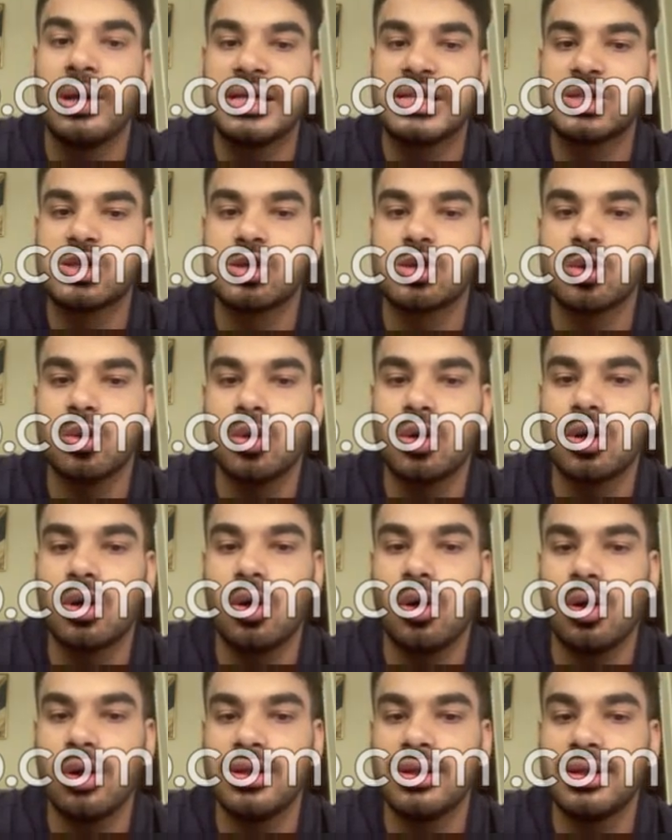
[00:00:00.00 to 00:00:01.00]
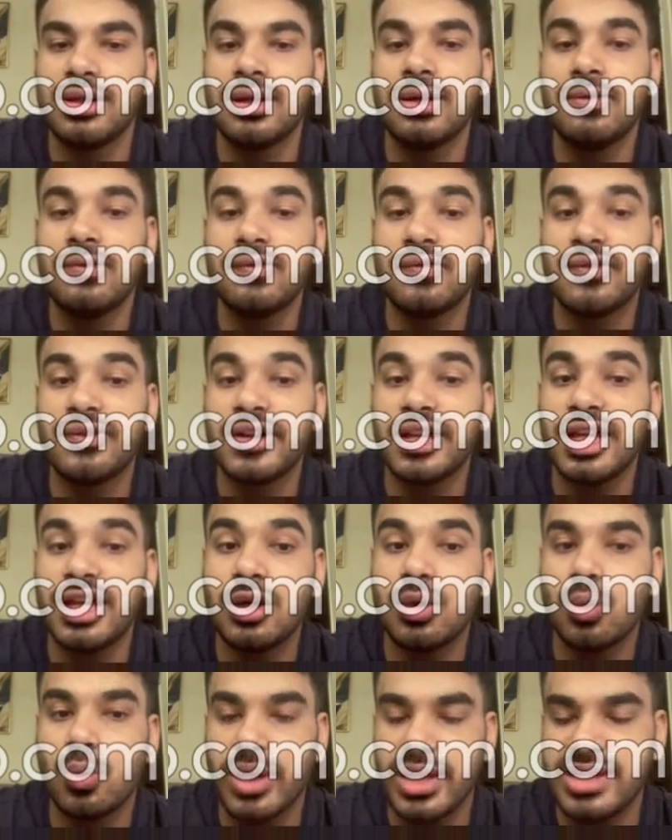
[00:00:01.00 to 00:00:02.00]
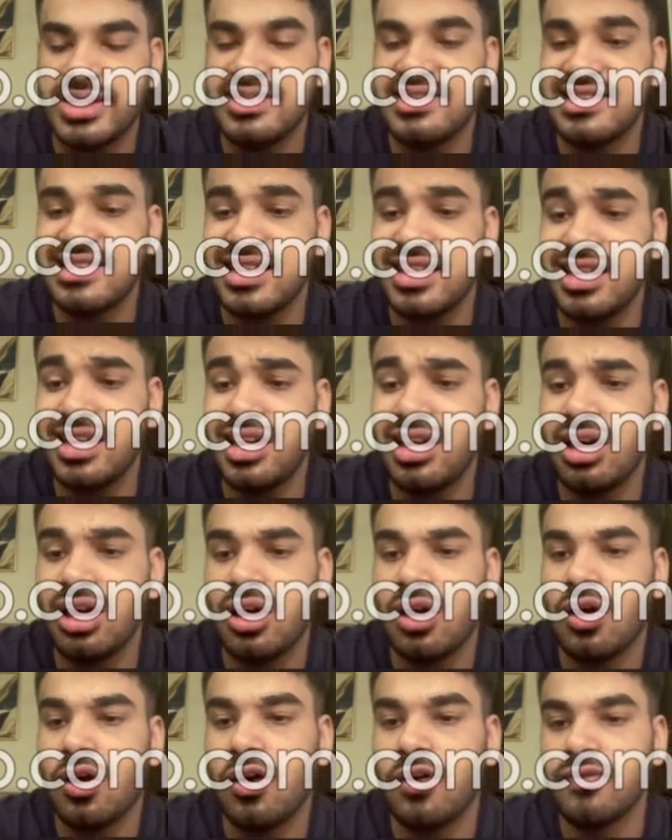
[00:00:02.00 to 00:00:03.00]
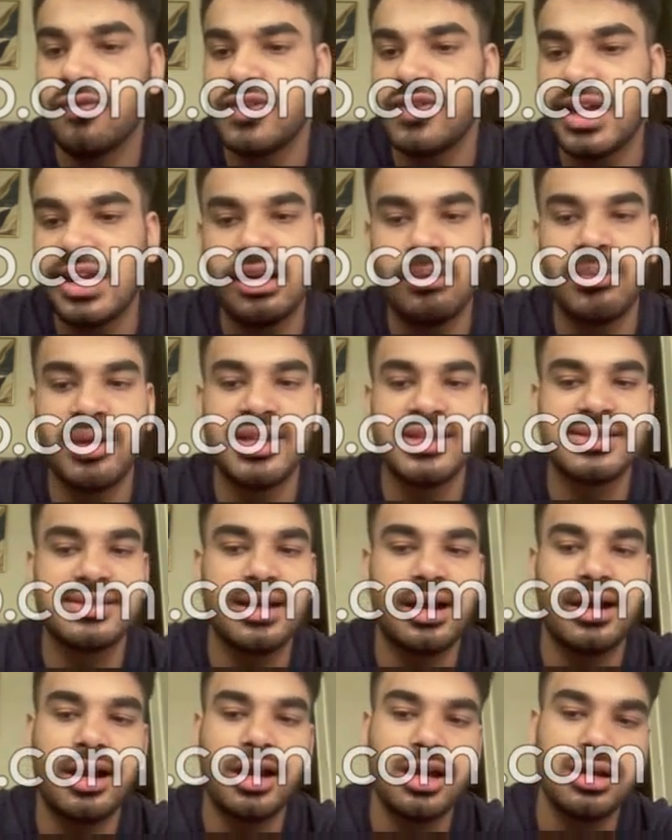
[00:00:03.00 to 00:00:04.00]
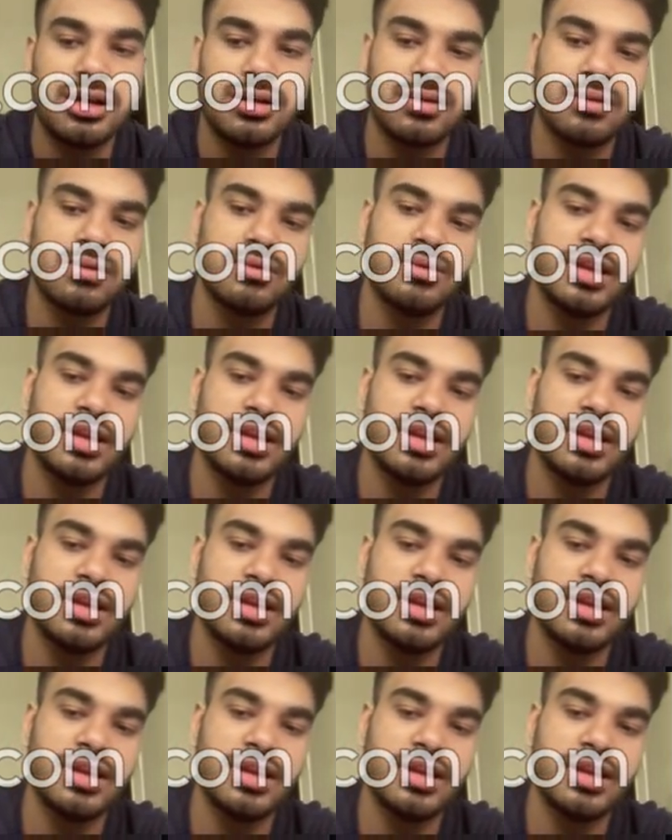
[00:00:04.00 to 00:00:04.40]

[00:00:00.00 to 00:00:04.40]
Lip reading: is store all the frequency of the elements that